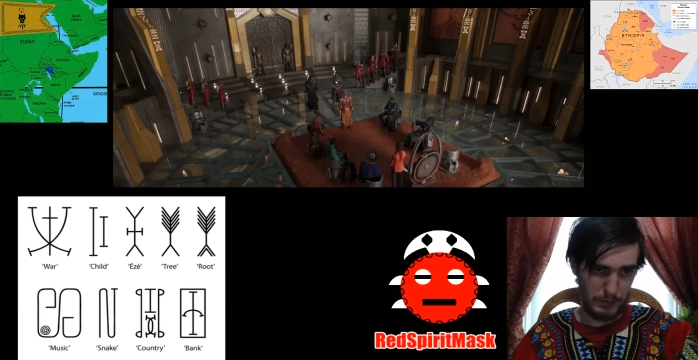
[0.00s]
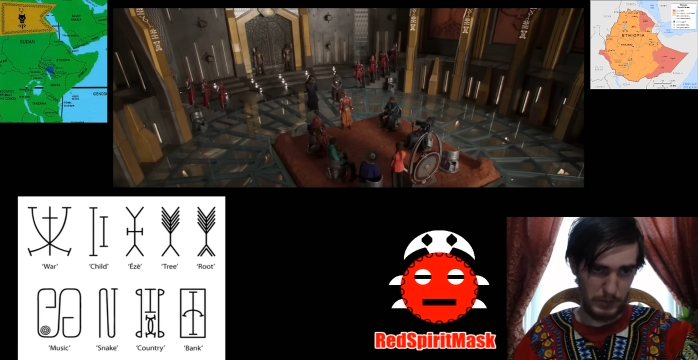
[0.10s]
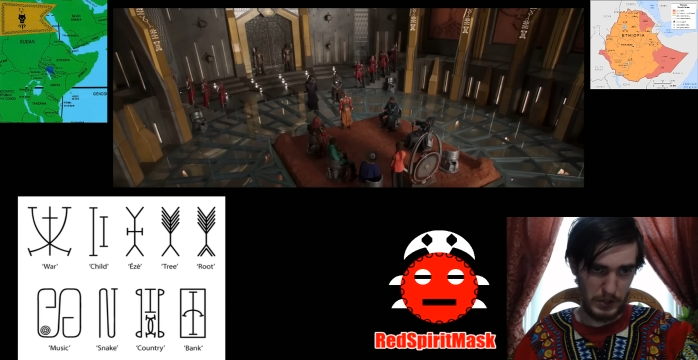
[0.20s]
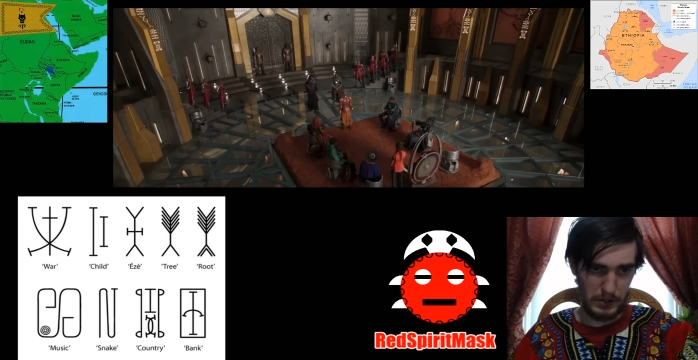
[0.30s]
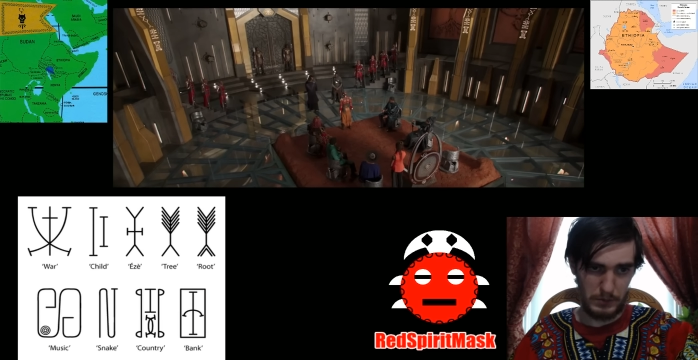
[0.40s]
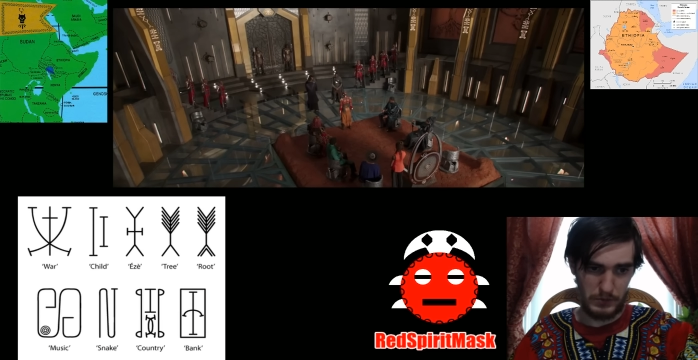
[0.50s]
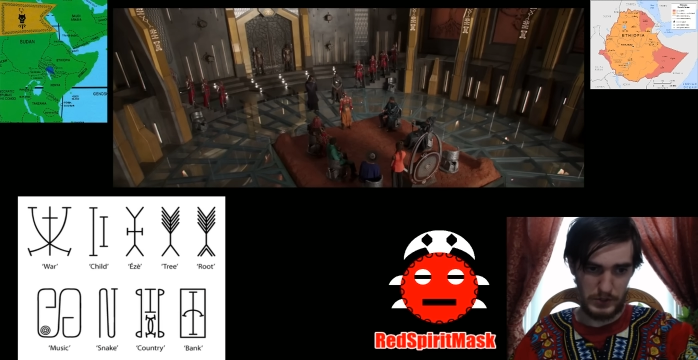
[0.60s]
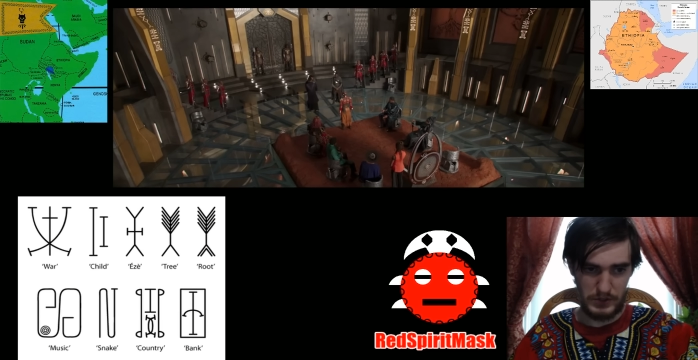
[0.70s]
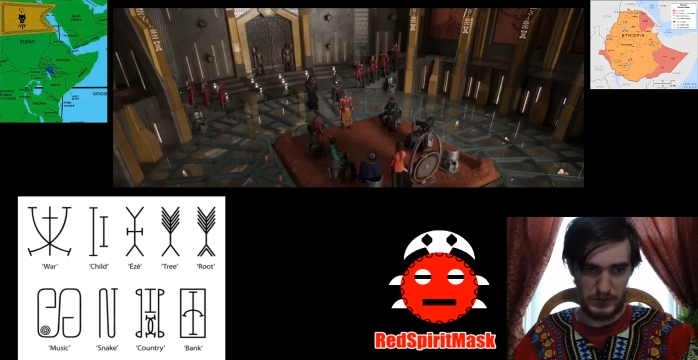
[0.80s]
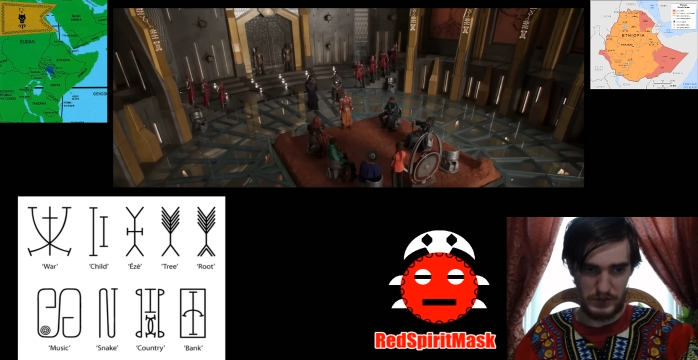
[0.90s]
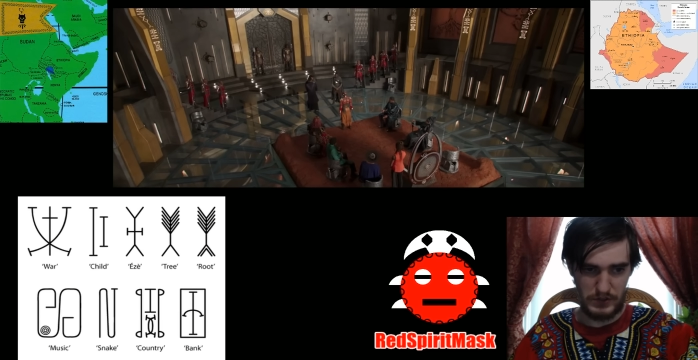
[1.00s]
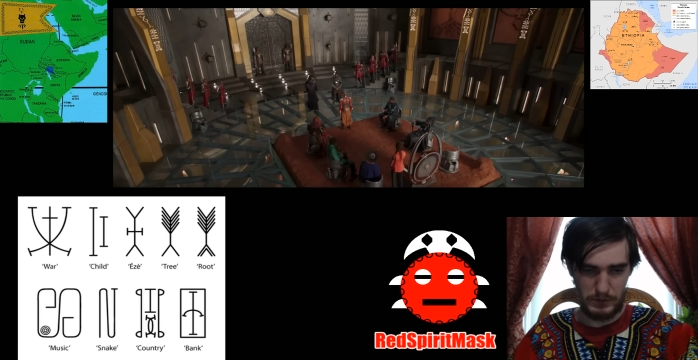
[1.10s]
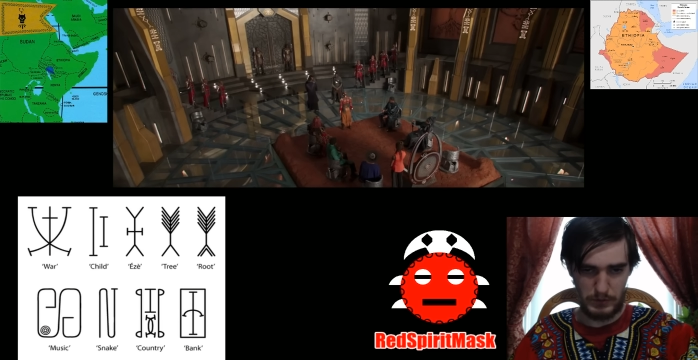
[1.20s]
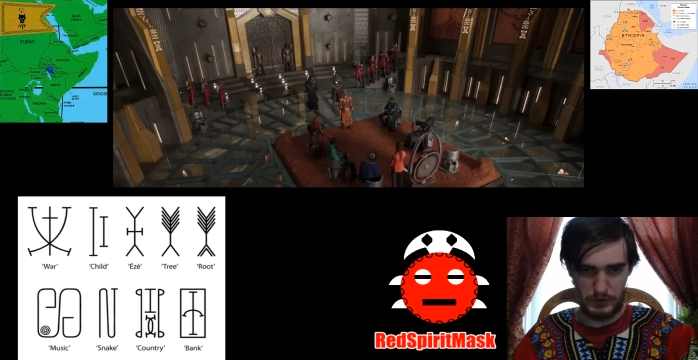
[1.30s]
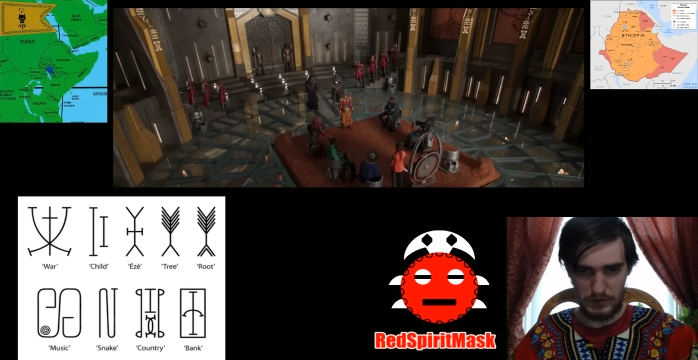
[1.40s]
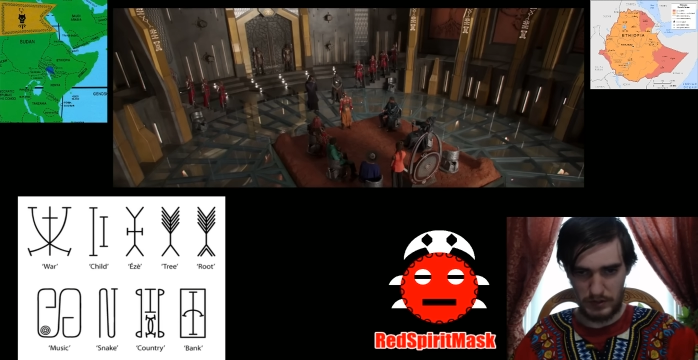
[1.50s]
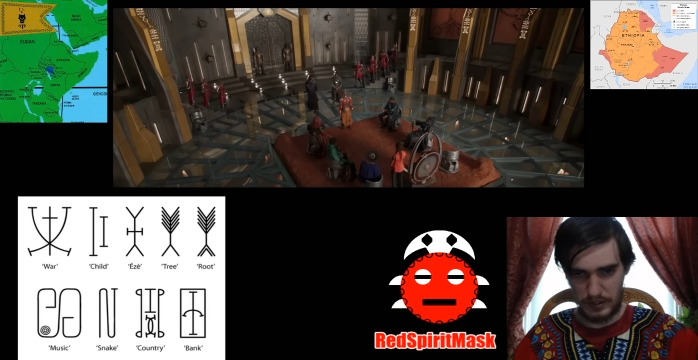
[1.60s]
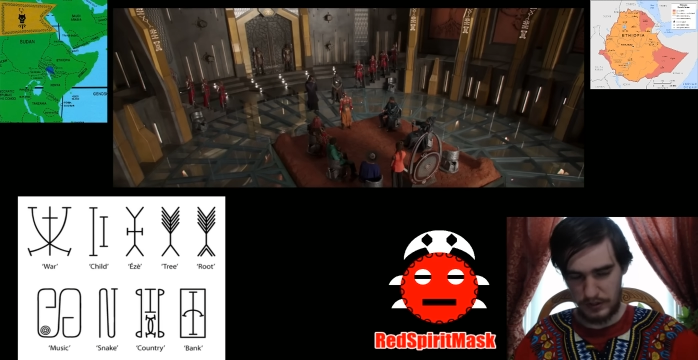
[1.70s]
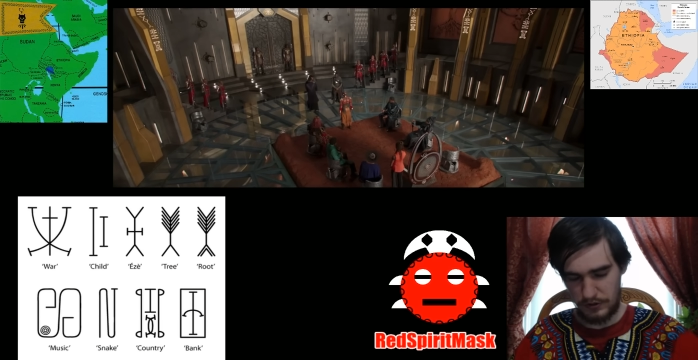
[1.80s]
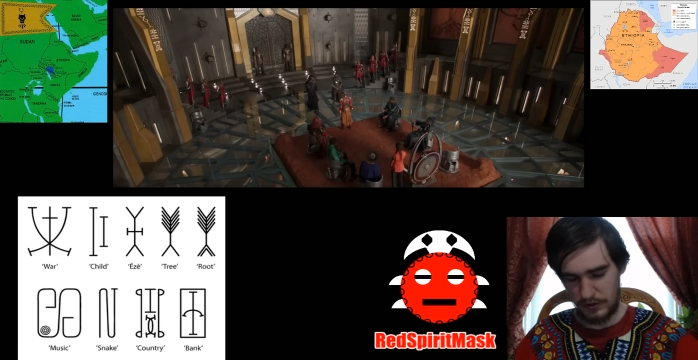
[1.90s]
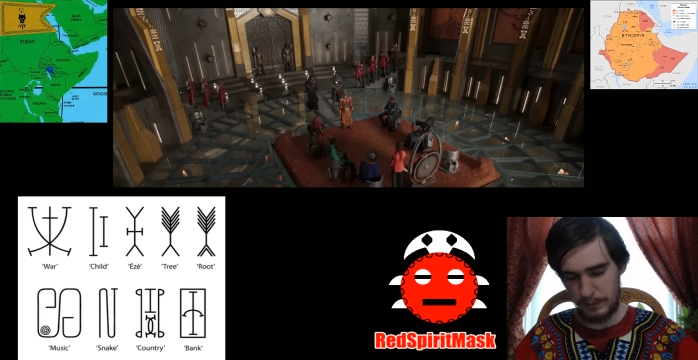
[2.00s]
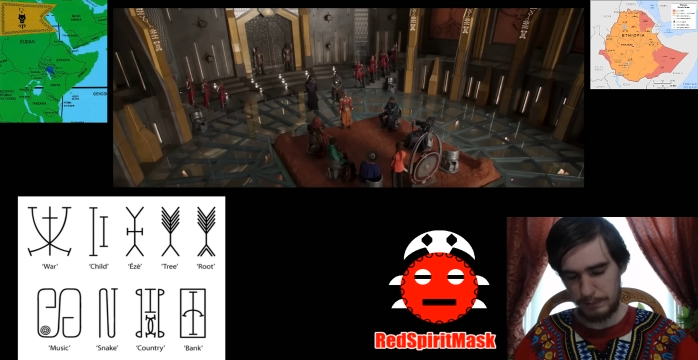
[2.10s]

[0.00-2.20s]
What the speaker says: bottom, which is the symbol for country.